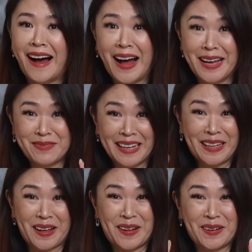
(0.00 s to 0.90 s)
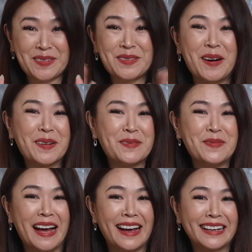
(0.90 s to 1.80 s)
Hi my loves, welcome
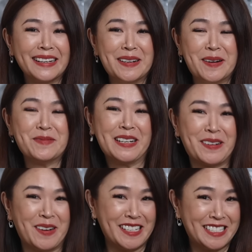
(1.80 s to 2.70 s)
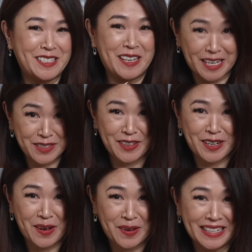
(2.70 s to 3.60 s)
back. Oh my gosh, today's
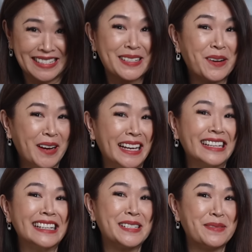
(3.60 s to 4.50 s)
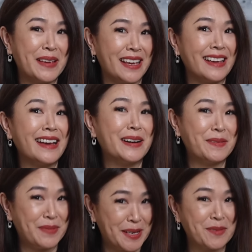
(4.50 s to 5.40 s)
video is going to be a
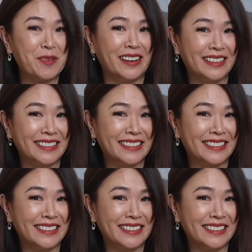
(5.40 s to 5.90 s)
big one.